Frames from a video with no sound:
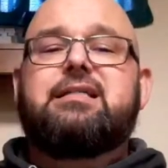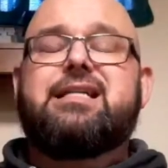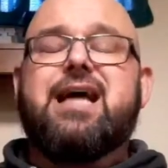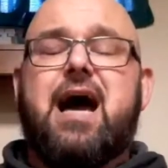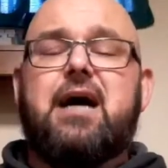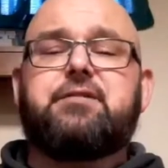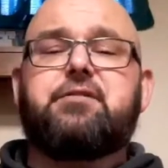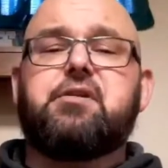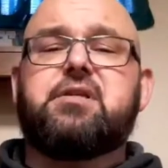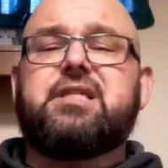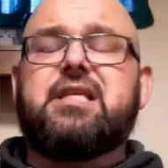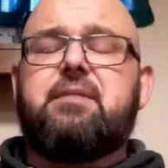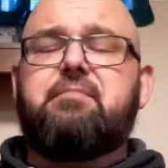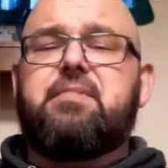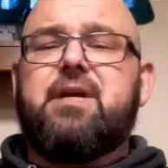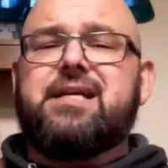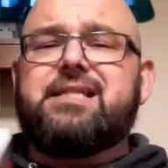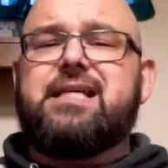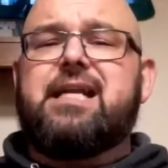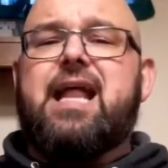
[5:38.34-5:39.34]
Doctor Sleep
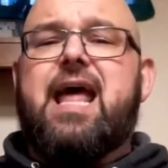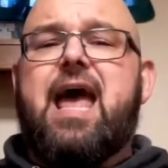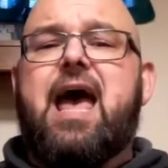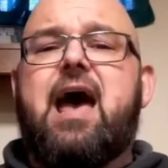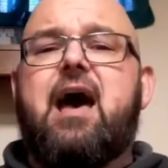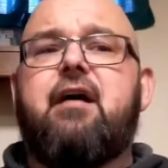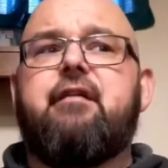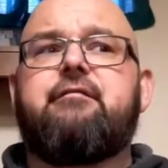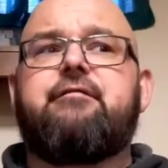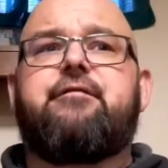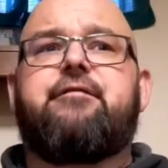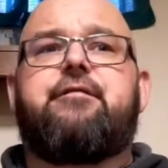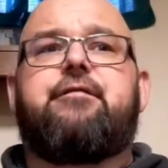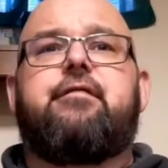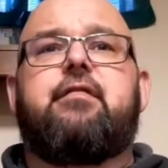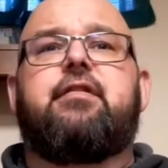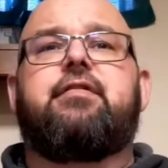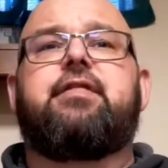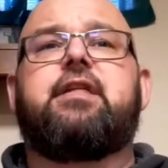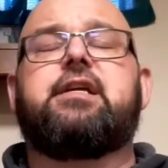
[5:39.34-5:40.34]
doesn't have
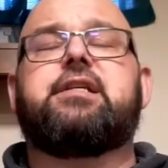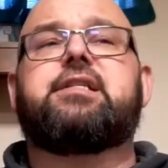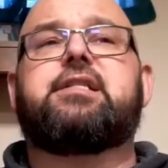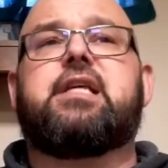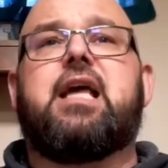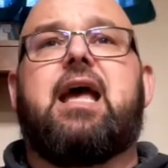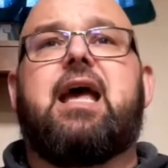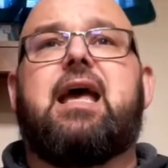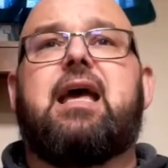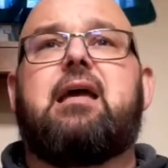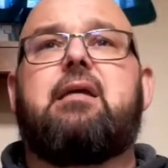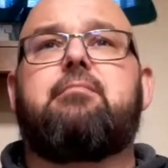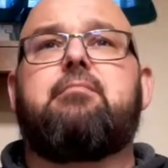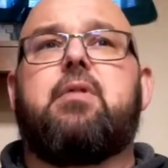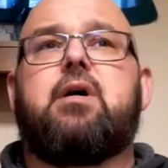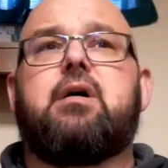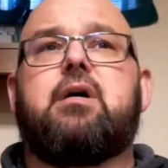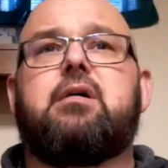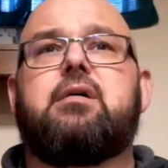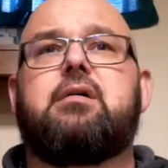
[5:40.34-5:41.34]
the same
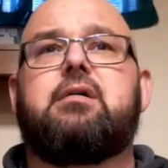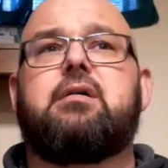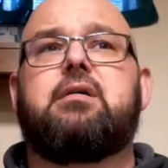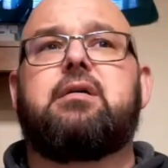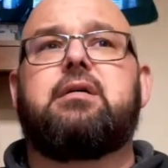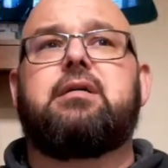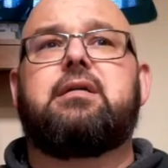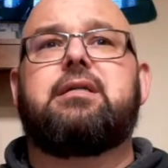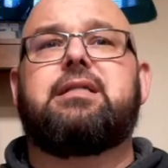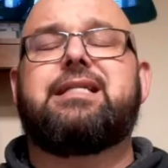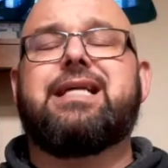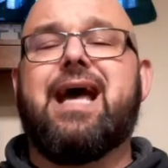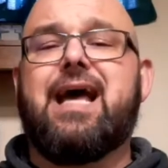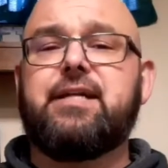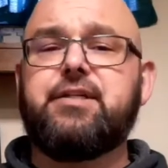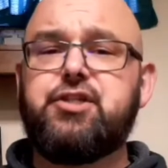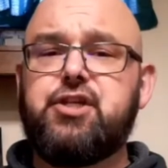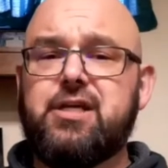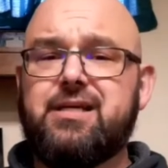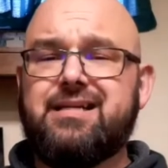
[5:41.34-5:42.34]

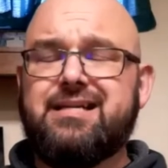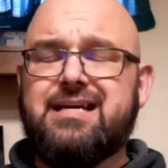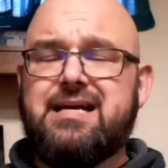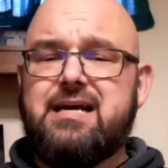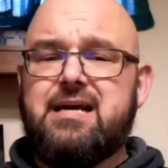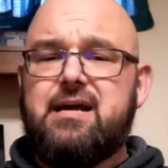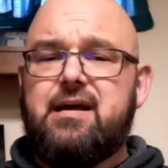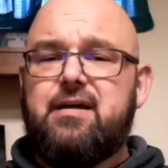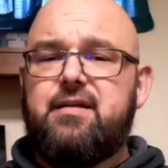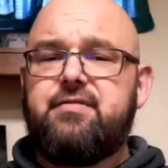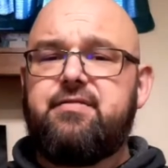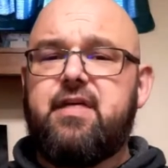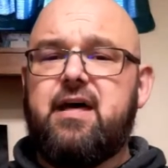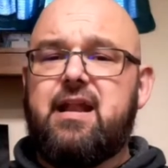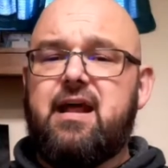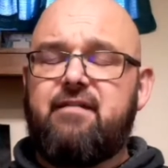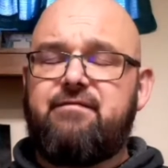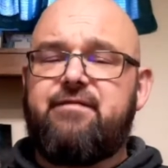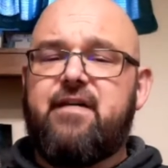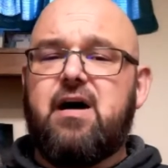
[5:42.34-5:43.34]
tension
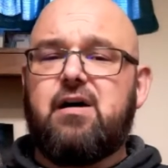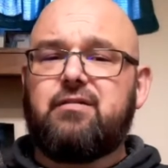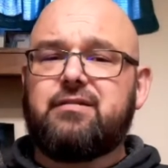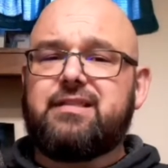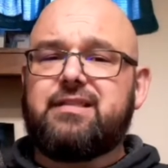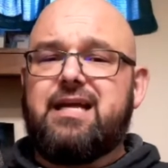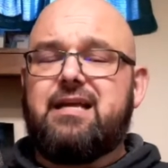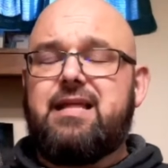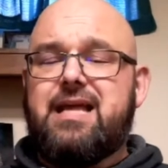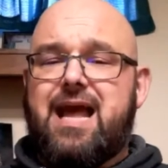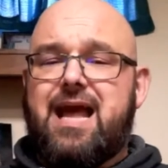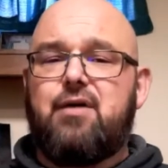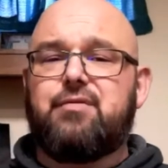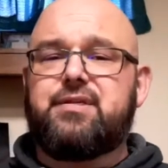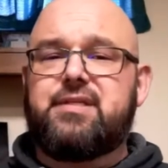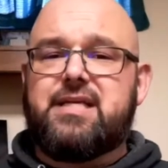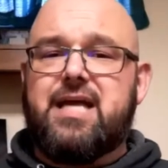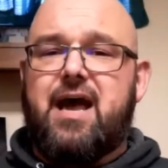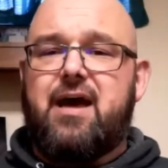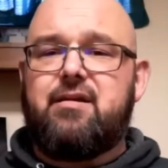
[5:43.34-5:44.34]
that I felt in The
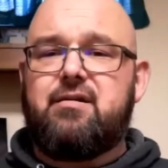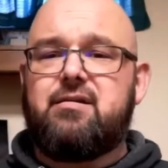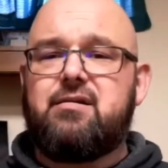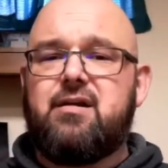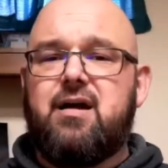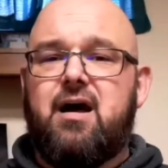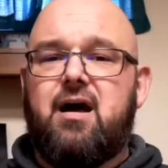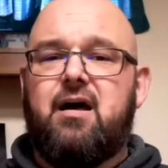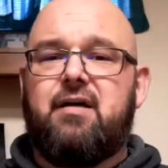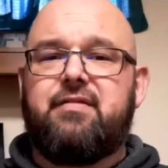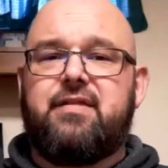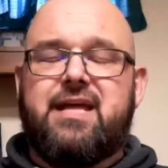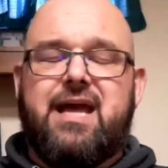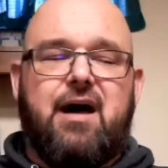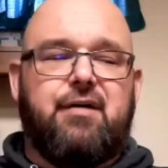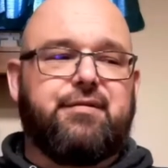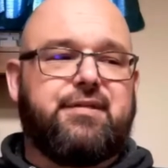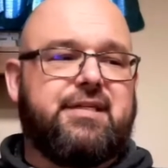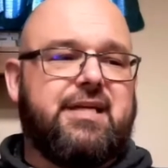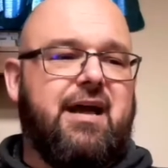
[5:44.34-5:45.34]
Outsider. The
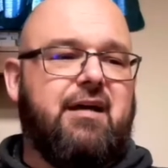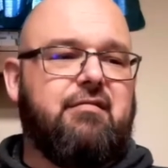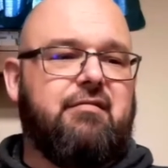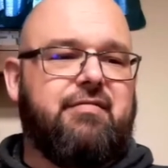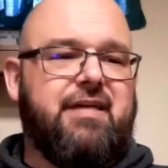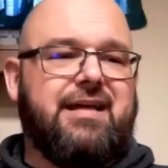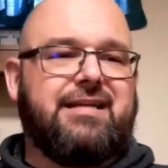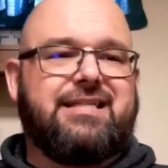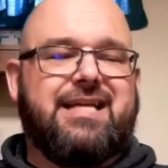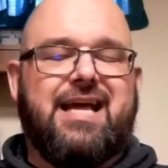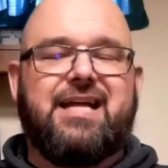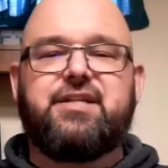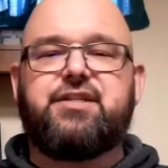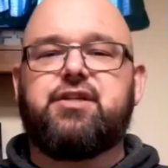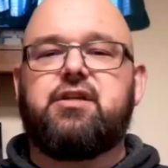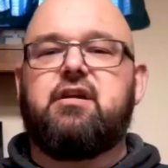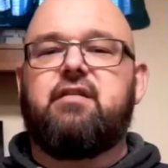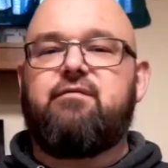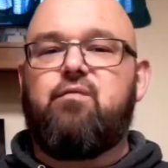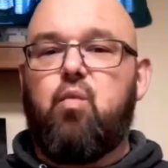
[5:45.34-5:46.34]
Outsider, that
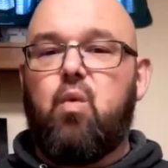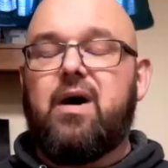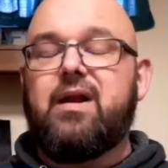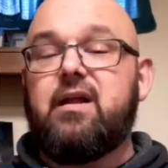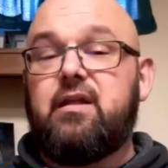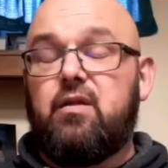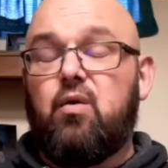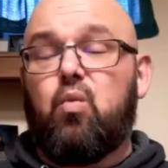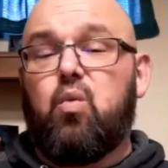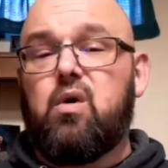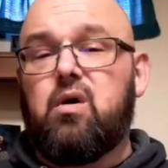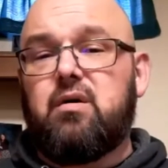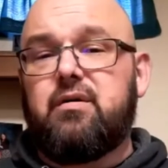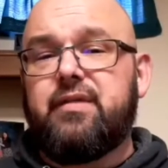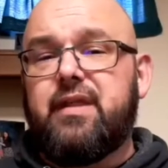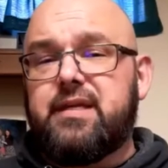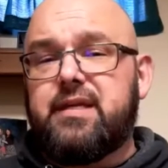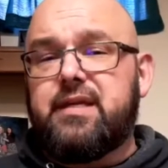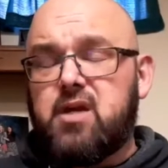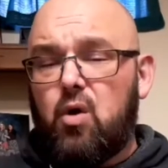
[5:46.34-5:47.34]
tension of what in the
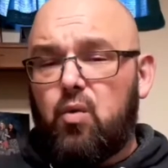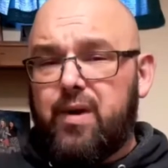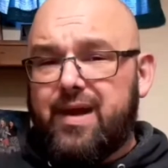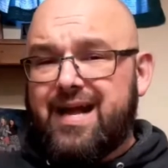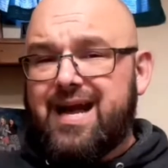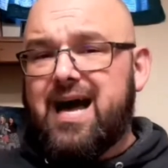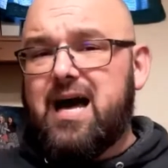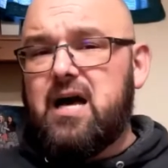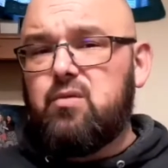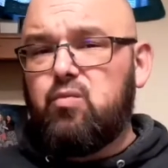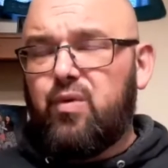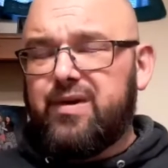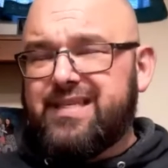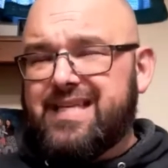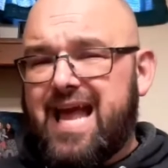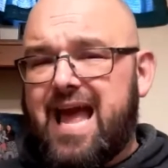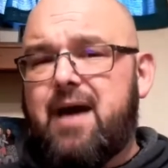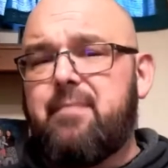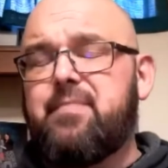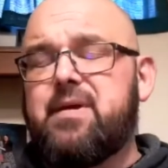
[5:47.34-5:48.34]
world is going on, what's
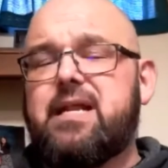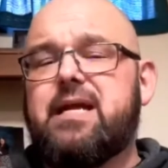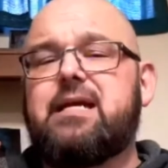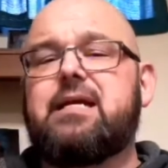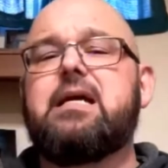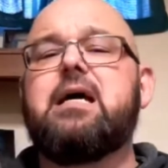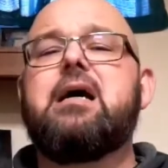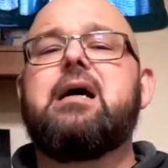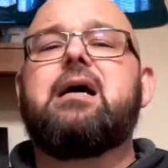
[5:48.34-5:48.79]
happening.